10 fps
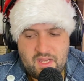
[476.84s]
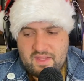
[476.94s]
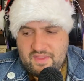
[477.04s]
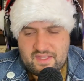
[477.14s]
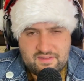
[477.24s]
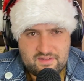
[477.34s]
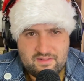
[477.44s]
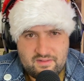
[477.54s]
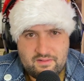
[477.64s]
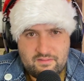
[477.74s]
In this
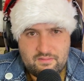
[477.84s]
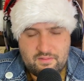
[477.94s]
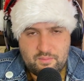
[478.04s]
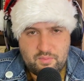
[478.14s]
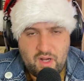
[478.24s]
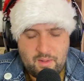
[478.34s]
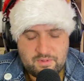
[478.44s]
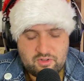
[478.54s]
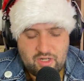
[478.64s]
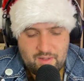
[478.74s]

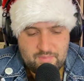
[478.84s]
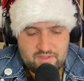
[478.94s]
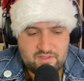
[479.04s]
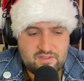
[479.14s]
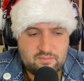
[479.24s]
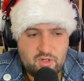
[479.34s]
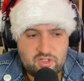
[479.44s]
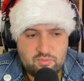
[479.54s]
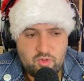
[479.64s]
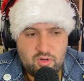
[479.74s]
Brahms Krampus, it's
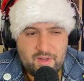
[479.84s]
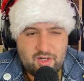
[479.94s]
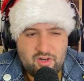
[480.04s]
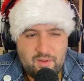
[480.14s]
much more about